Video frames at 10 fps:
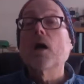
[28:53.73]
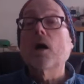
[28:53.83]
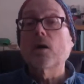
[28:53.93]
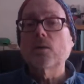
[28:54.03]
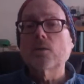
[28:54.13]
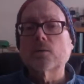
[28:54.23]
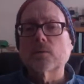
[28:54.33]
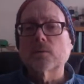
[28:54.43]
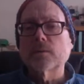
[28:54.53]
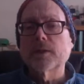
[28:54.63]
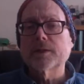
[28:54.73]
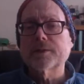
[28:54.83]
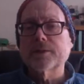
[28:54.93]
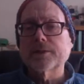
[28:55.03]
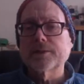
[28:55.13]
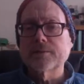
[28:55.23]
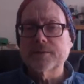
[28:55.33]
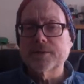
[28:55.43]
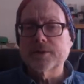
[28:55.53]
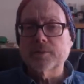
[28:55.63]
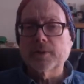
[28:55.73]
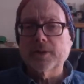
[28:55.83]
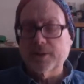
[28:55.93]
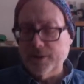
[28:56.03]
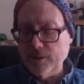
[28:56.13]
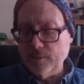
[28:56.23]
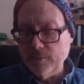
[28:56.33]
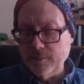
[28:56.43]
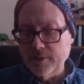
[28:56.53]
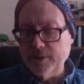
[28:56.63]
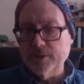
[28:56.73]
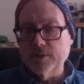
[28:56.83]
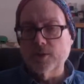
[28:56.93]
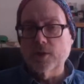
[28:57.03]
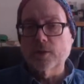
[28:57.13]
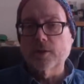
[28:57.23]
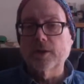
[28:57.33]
Oh, yes, a leaf stitch blanket. That would be nice, Sherry.